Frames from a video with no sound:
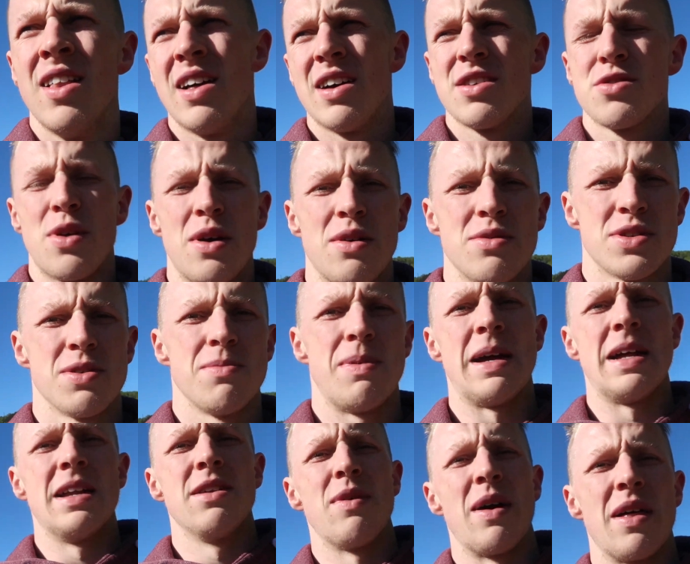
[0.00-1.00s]
That's why I was
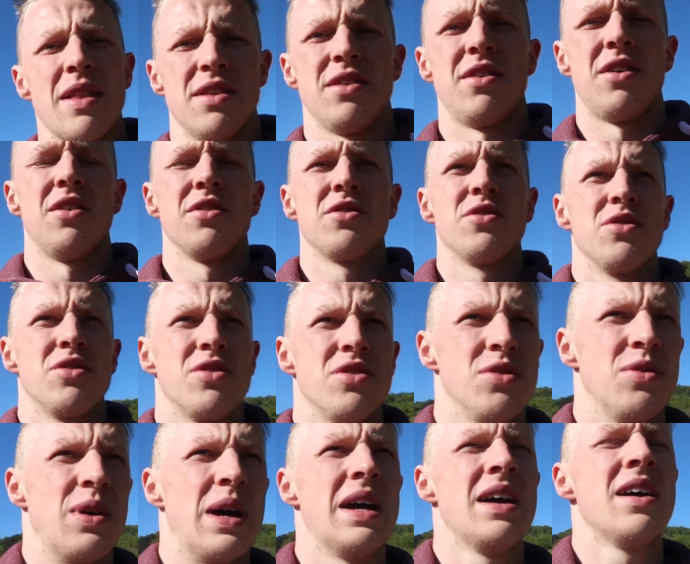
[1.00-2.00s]
debating whether or not to
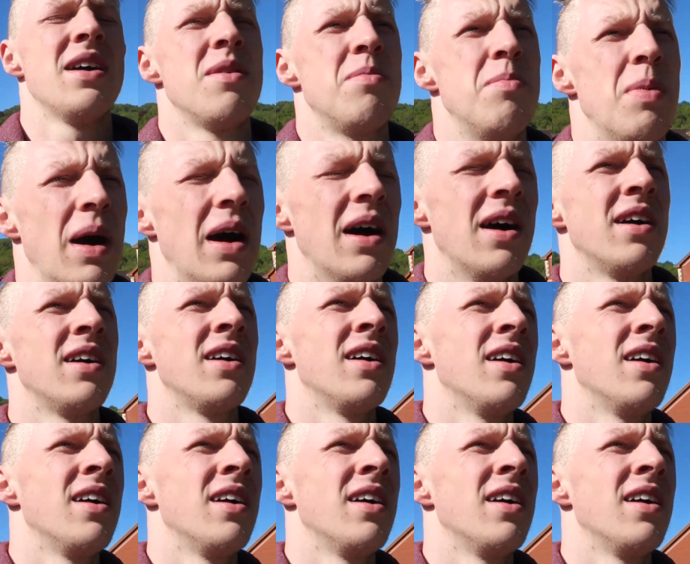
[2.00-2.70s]
do it, but